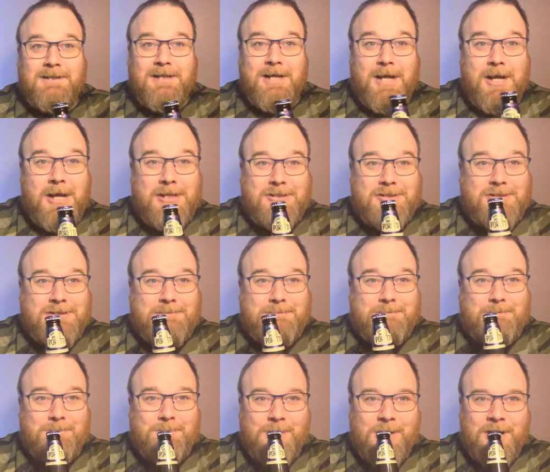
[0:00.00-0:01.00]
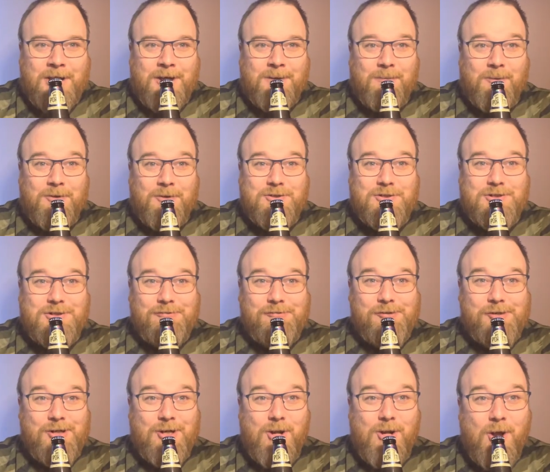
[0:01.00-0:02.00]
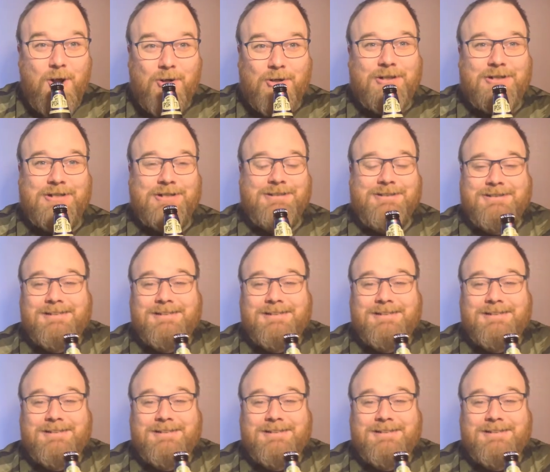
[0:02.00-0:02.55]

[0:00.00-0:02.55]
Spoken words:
It's Beer Monster O'Clock.